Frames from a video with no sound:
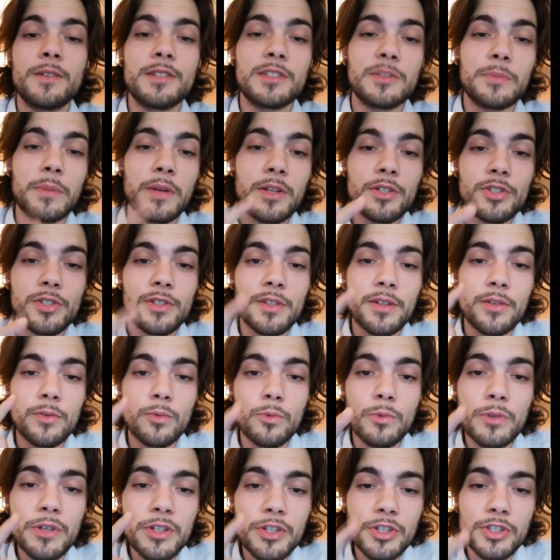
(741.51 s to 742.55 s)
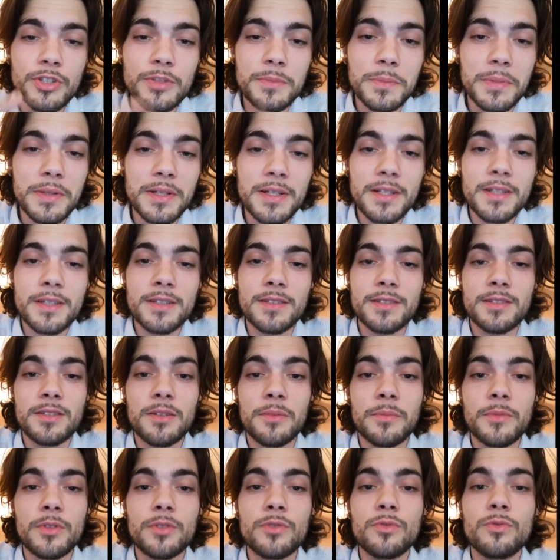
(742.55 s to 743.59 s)
Especially the rich split is
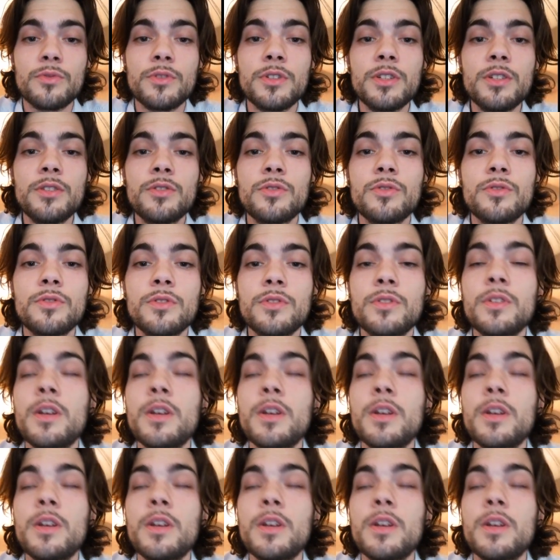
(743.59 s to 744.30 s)
something you need to